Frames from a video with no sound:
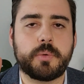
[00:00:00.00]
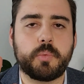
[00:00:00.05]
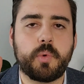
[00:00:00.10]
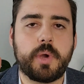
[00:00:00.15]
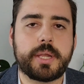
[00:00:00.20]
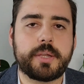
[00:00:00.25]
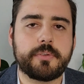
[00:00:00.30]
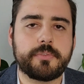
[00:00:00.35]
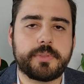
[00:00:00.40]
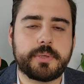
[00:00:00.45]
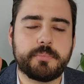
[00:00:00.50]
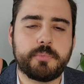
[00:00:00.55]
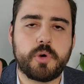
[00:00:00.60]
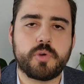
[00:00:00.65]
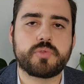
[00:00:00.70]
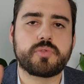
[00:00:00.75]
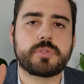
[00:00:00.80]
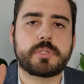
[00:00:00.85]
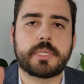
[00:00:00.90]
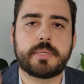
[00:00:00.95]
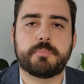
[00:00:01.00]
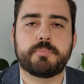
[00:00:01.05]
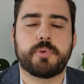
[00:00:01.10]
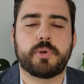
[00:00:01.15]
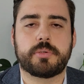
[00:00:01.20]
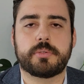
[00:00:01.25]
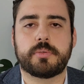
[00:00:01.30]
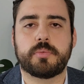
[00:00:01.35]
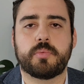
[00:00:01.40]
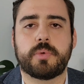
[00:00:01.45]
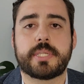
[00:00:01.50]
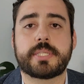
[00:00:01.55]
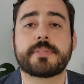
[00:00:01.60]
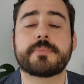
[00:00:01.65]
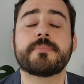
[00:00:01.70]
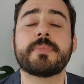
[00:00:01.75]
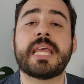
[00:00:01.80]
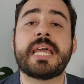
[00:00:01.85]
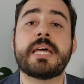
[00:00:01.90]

one of the most important ones.